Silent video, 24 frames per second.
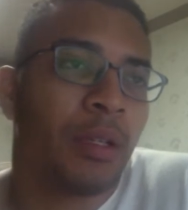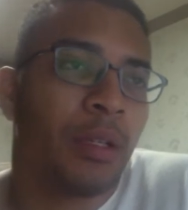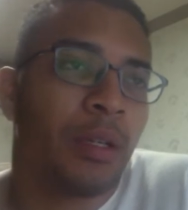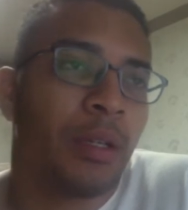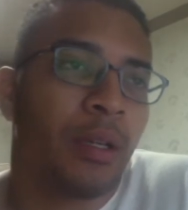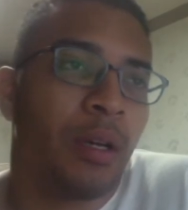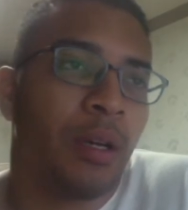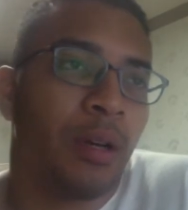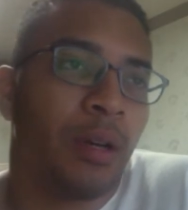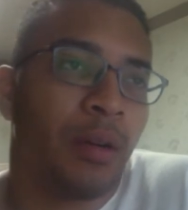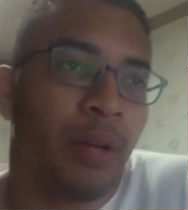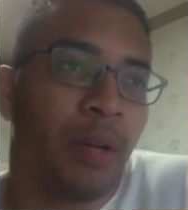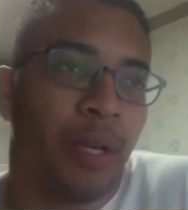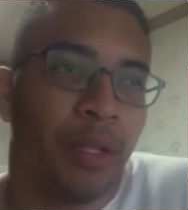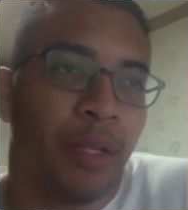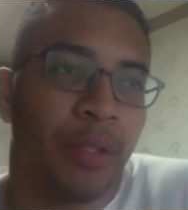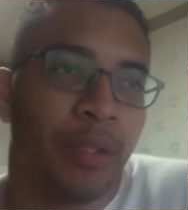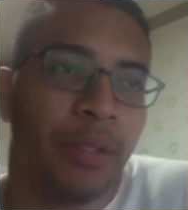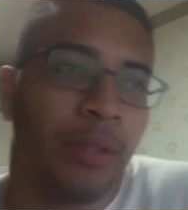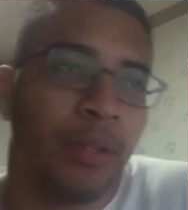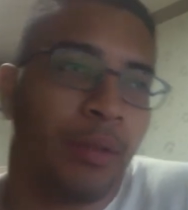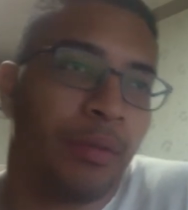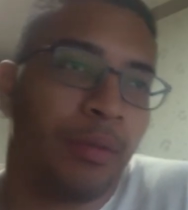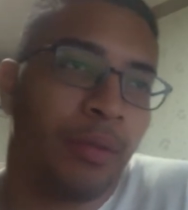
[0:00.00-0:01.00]
all right.
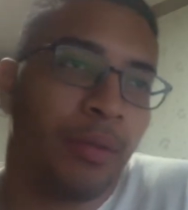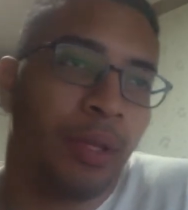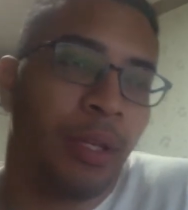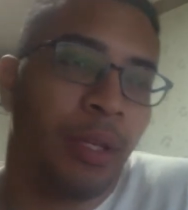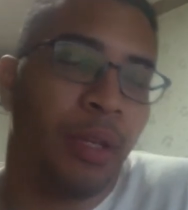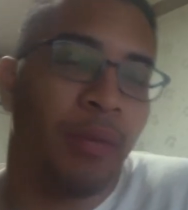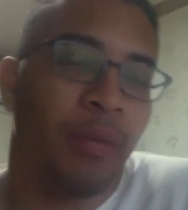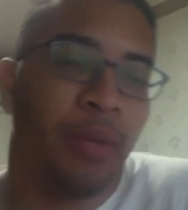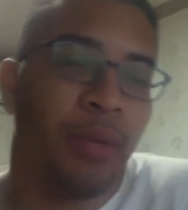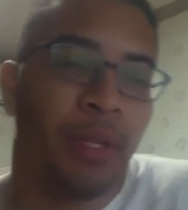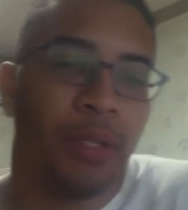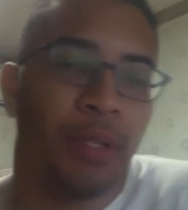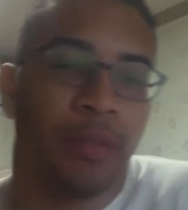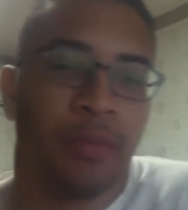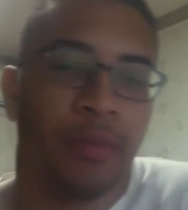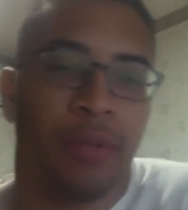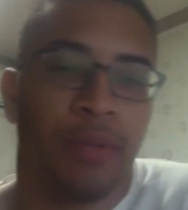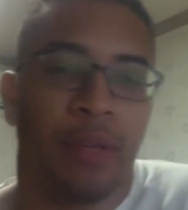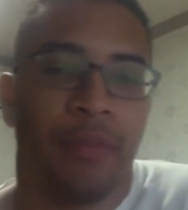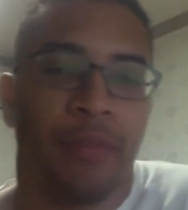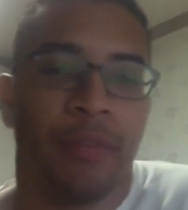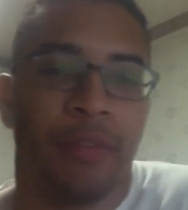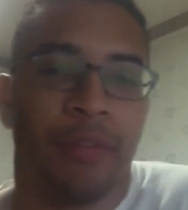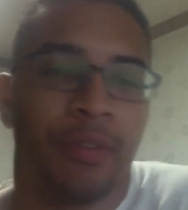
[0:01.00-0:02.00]
So, anyways, when
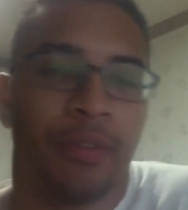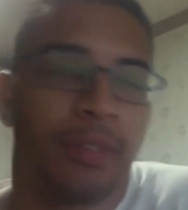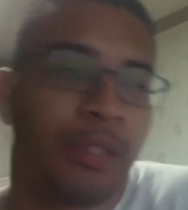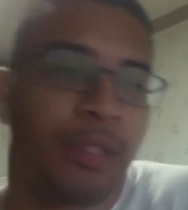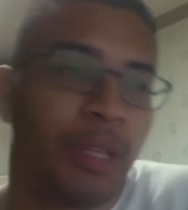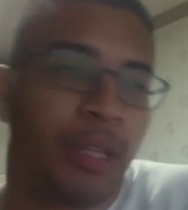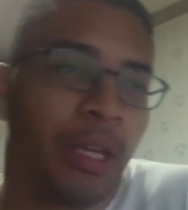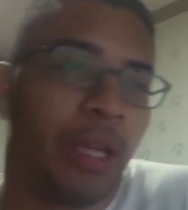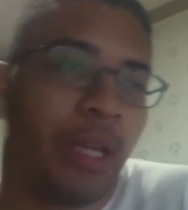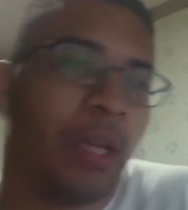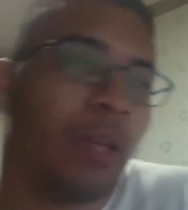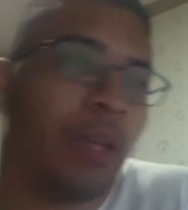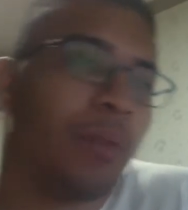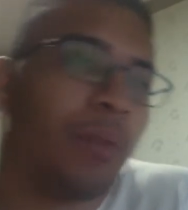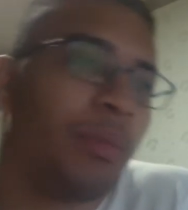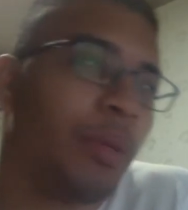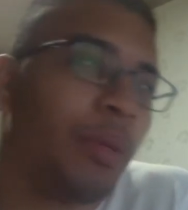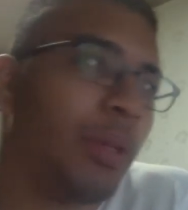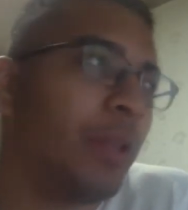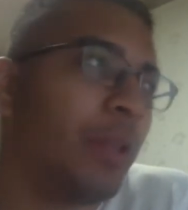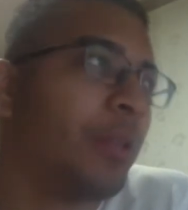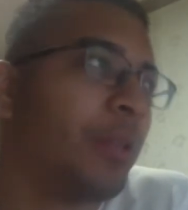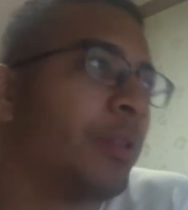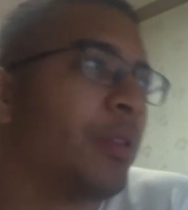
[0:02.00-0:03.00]
I first came
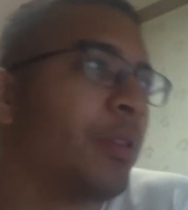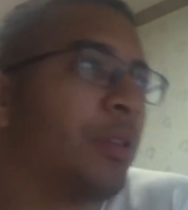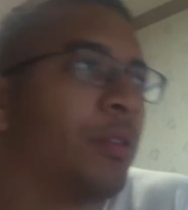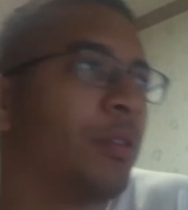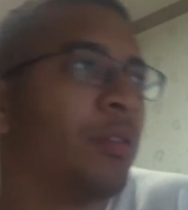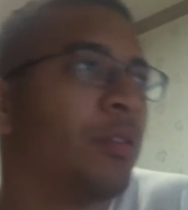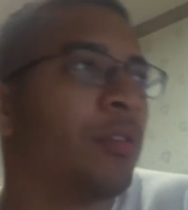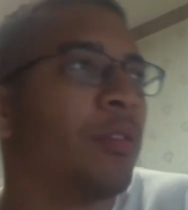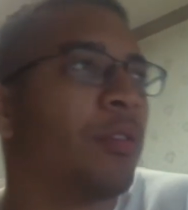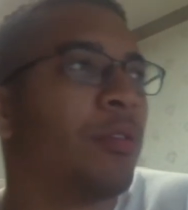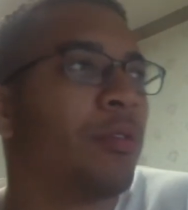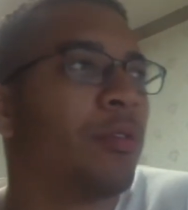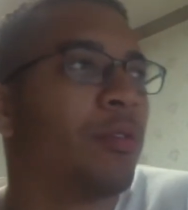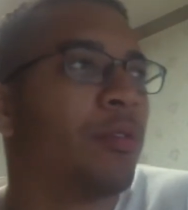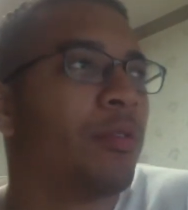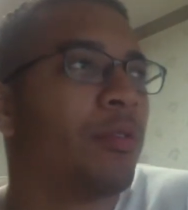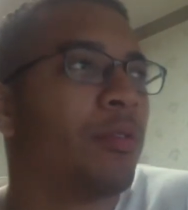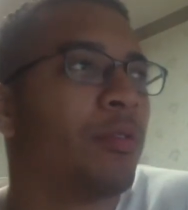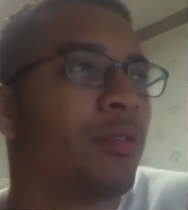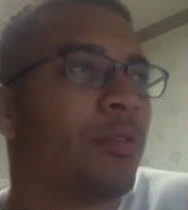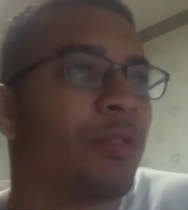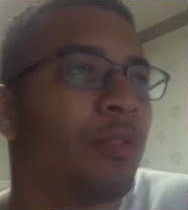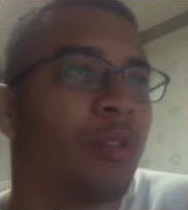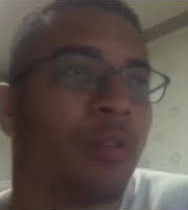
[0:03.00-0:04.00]

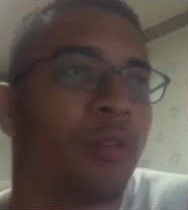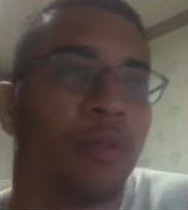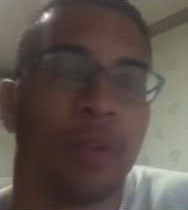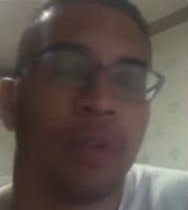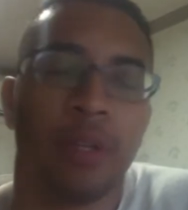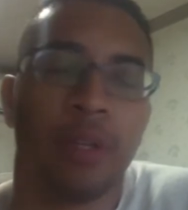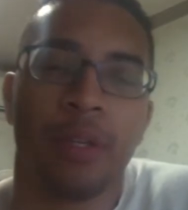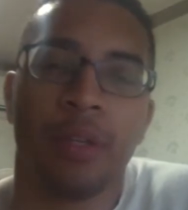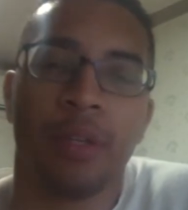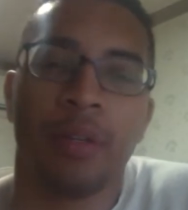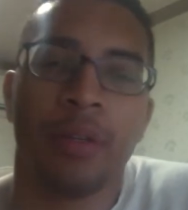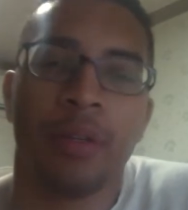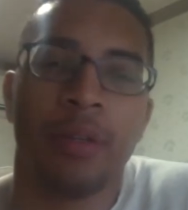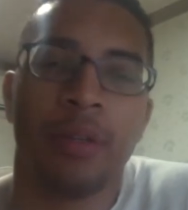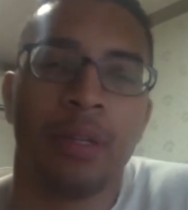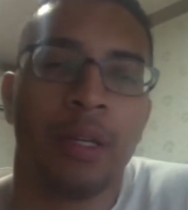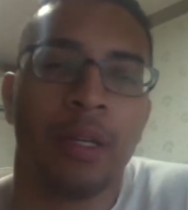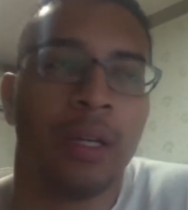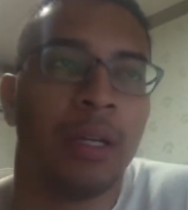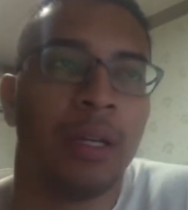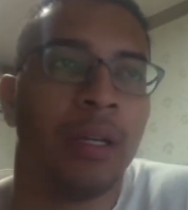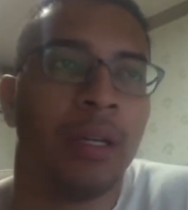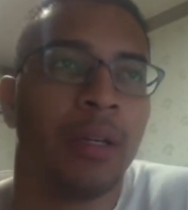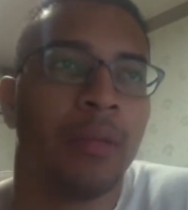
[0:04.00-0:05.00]
into Korea,
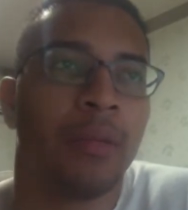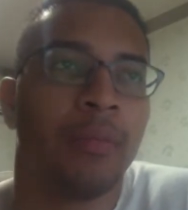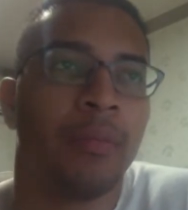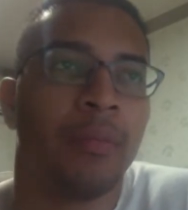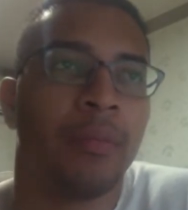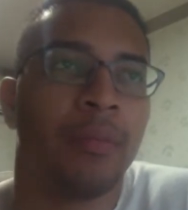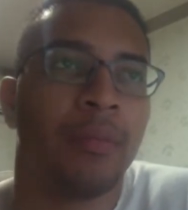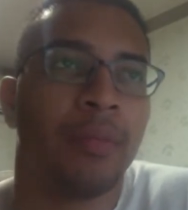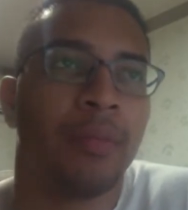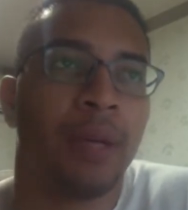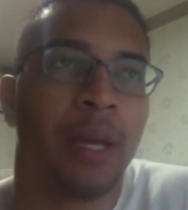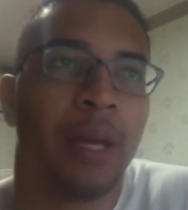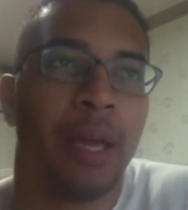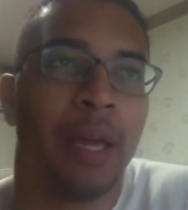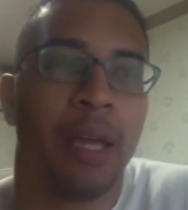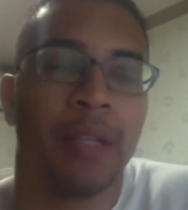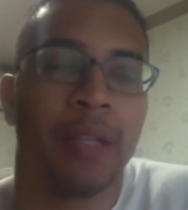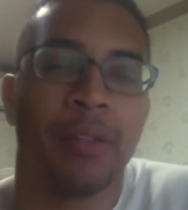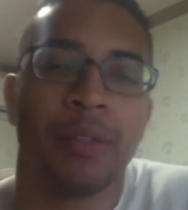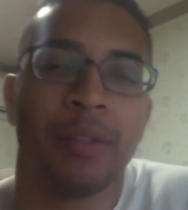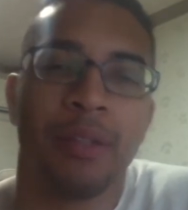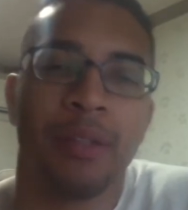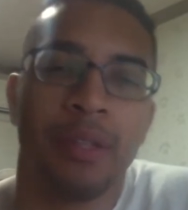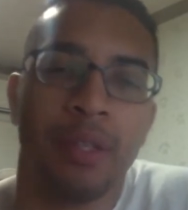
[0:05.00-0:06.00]
I
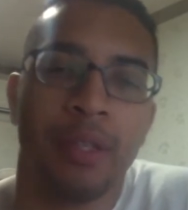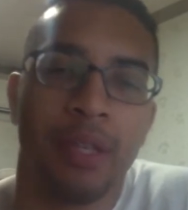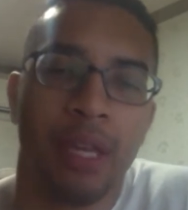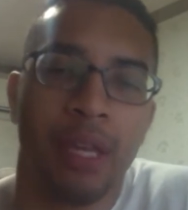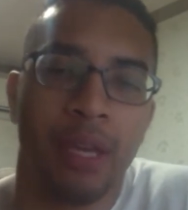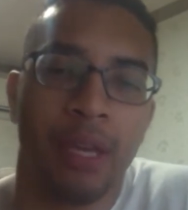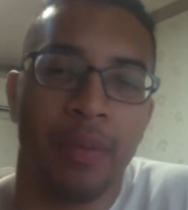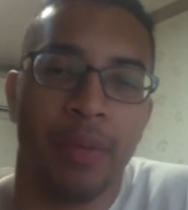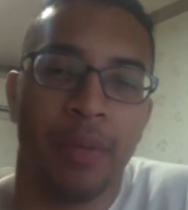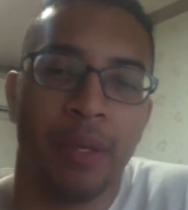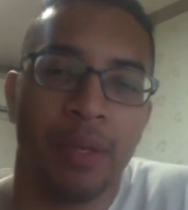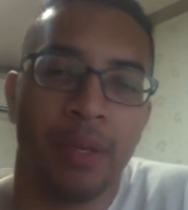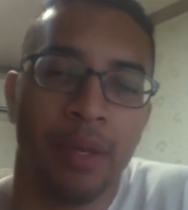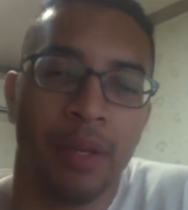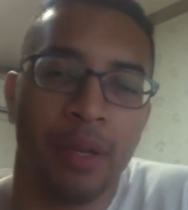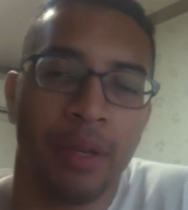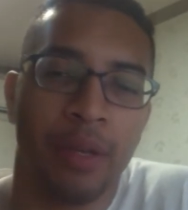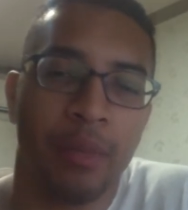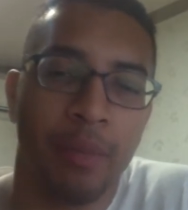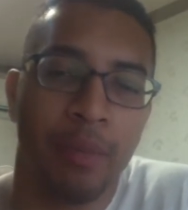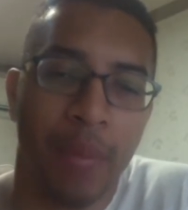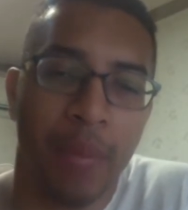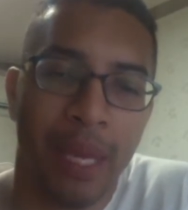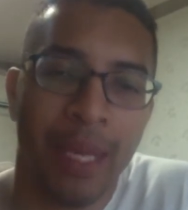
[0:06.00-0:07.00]
actually came in
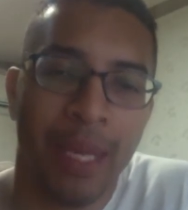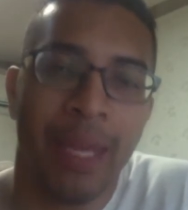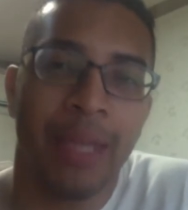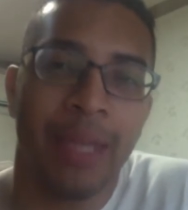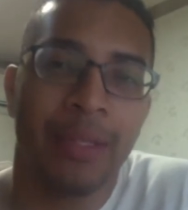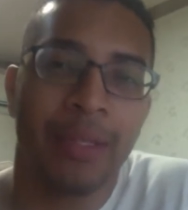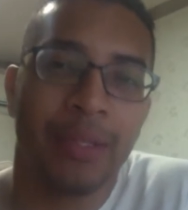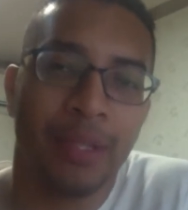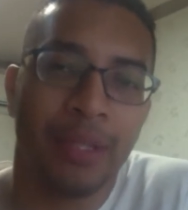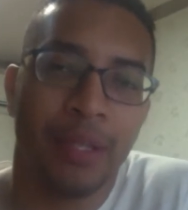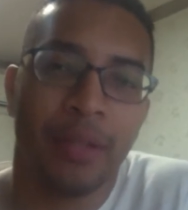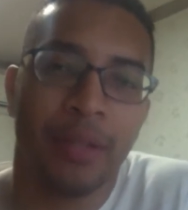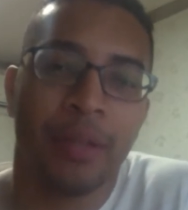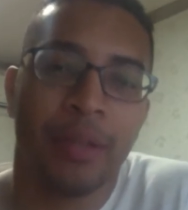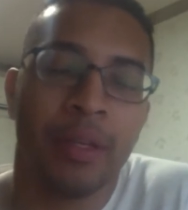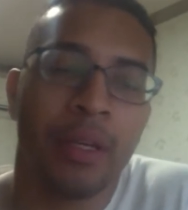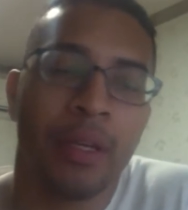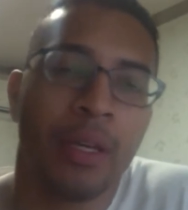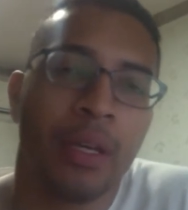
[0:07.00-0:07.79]
on May 18th,